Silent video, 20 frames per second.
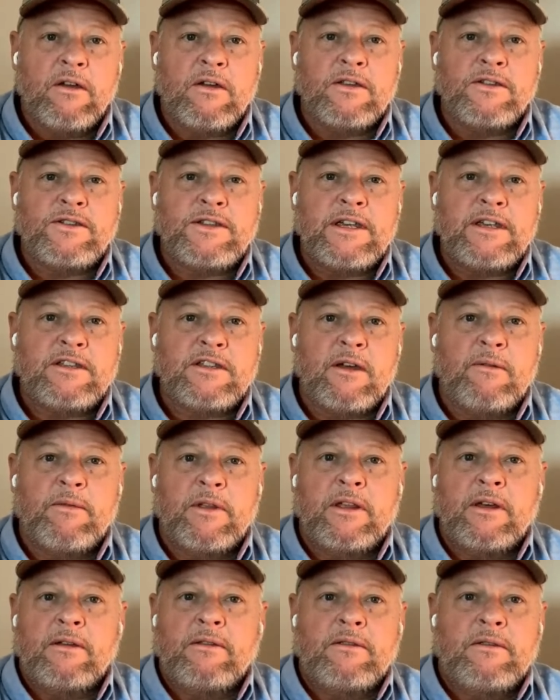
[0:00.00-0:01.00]
You can see
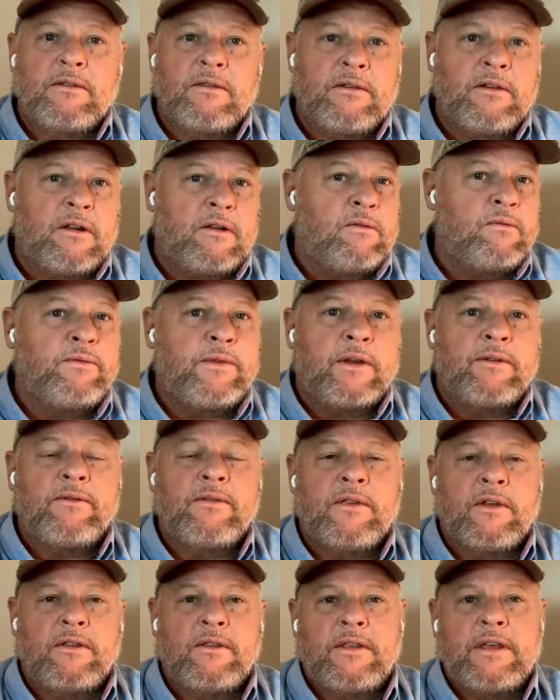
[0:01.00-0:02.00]
some of the you know
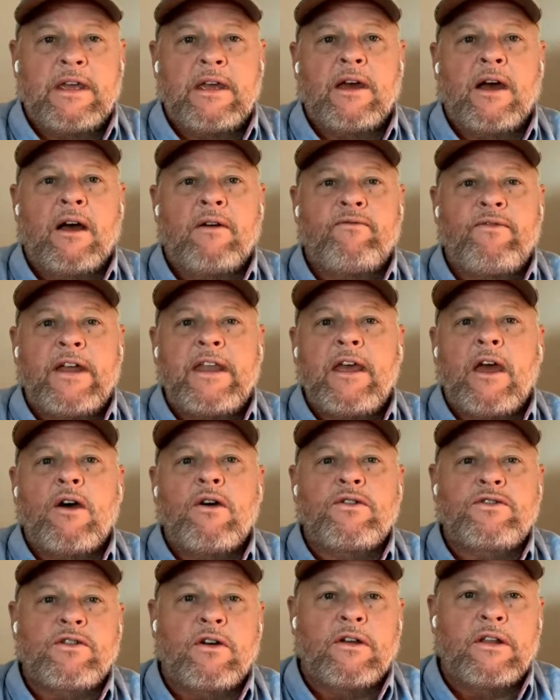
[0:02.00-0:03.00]
the the, the uh,
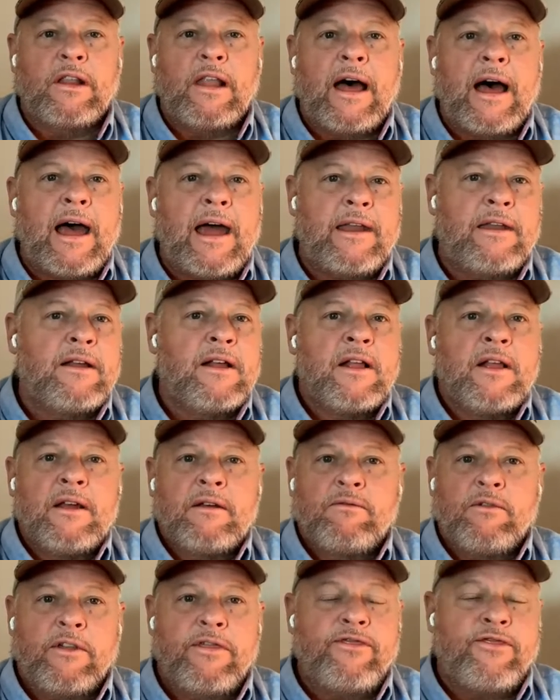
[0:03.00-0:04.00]
videos online
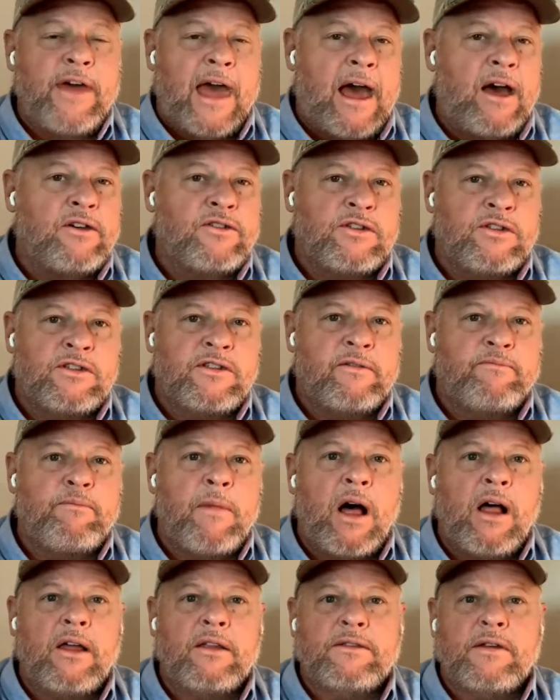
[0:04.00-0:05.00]
with thousands of
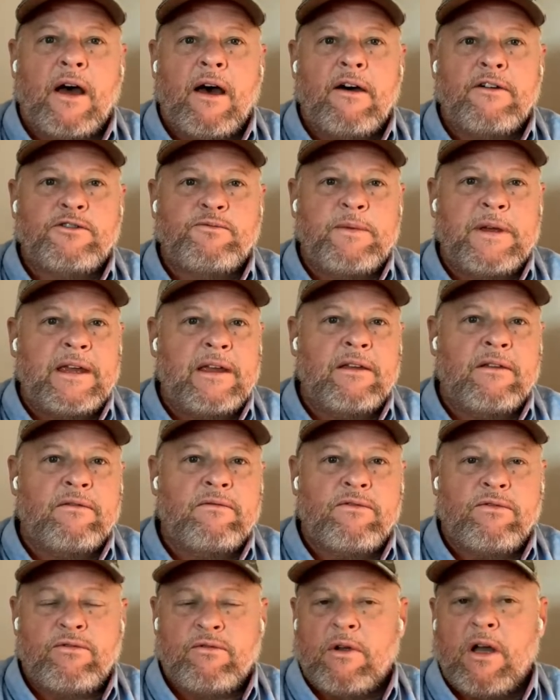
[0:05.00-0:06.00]
Molotovs
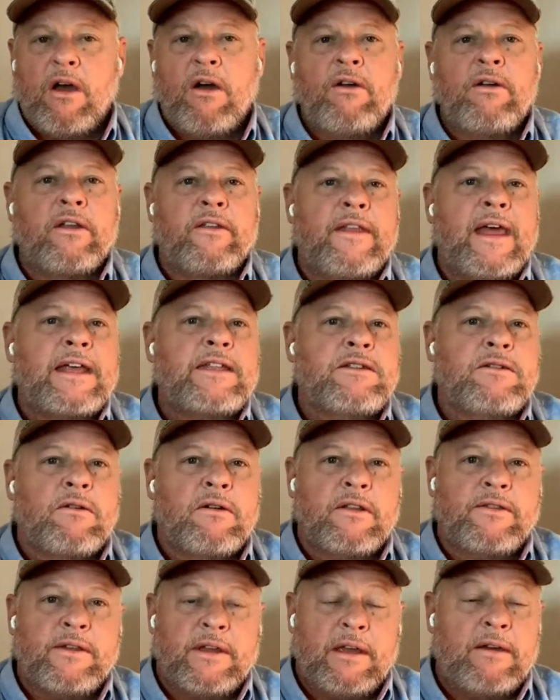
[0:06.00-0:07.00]
being thrown and that
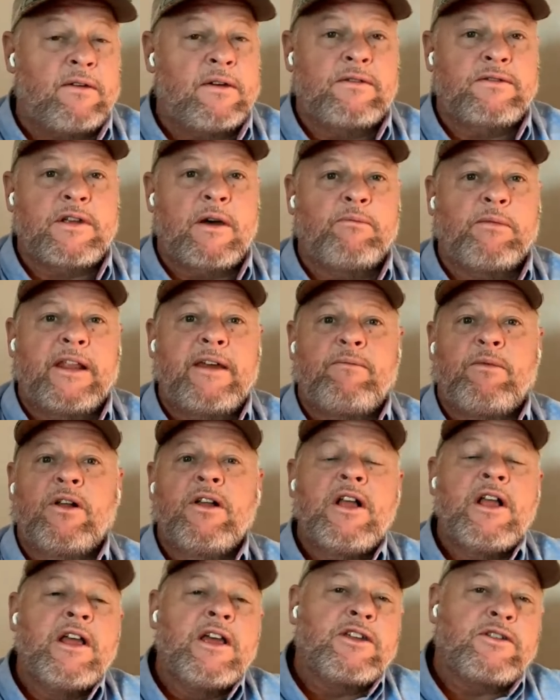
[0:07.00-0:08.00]
sort of thing. It was
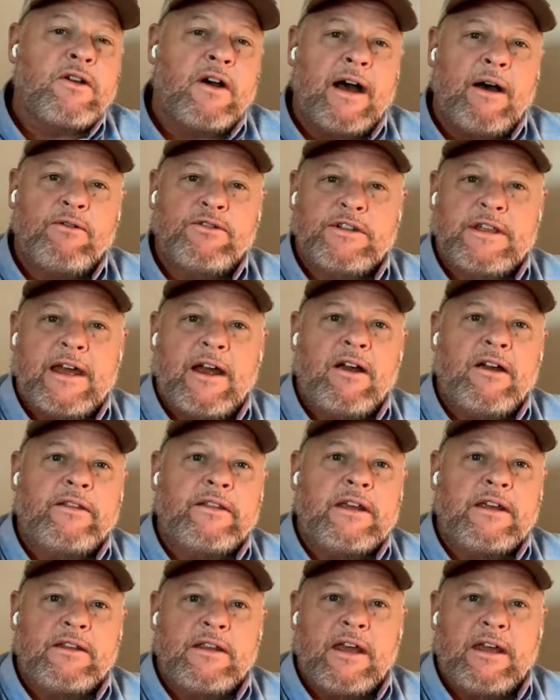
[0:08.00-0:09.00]
unbelievable. So I was there
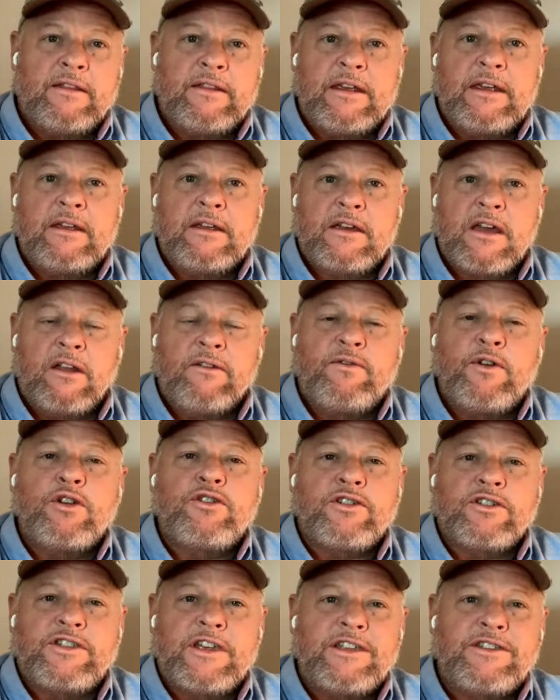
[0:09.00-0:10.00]
in the in the
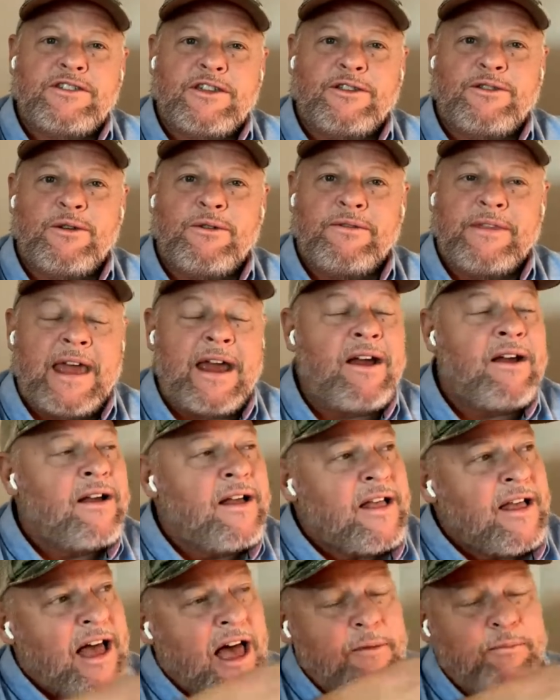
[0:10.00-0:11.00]
Confucius Institute
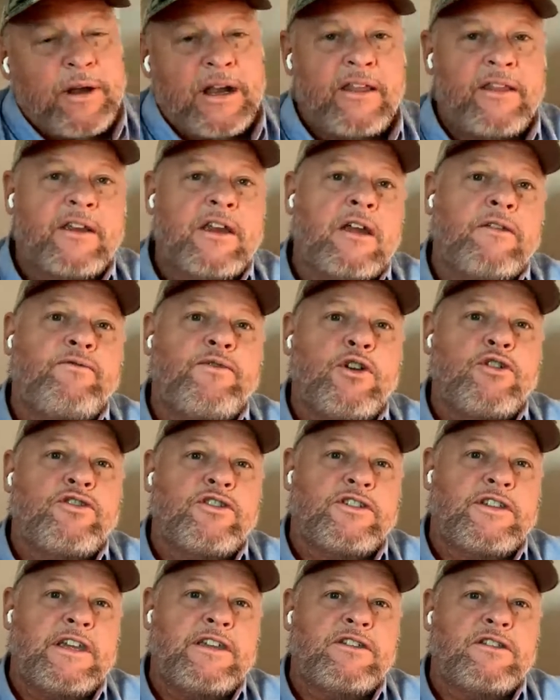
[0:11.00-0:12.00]
there. I've been in the
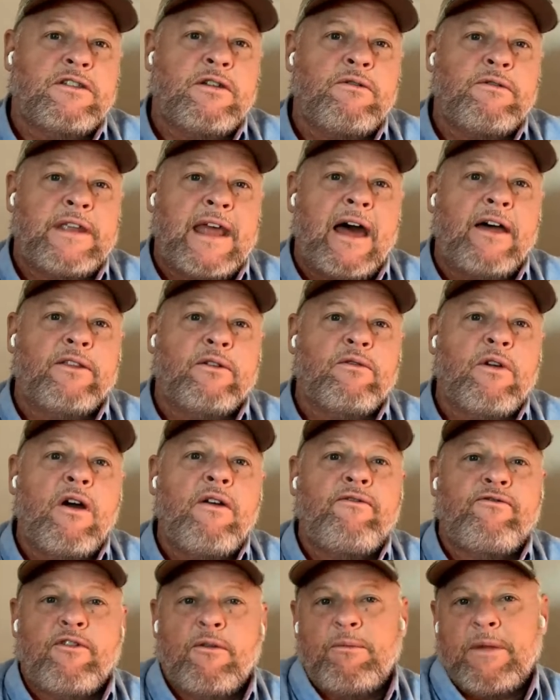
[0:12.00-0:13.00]
Confucius Institute down the
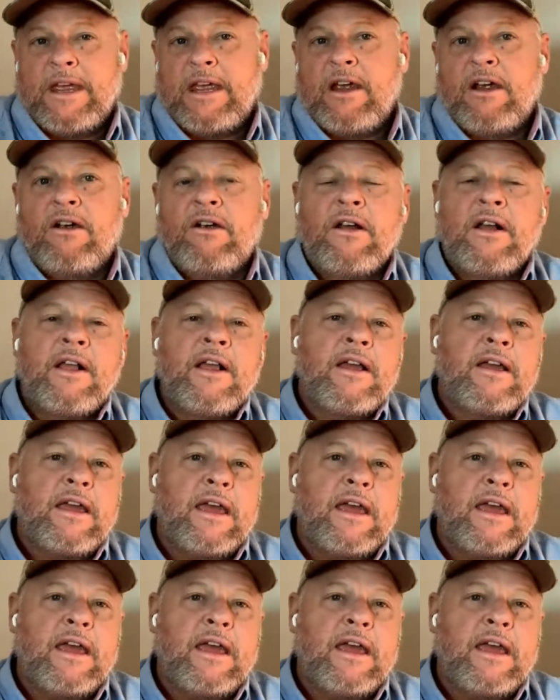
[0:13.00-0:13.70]
road from me here.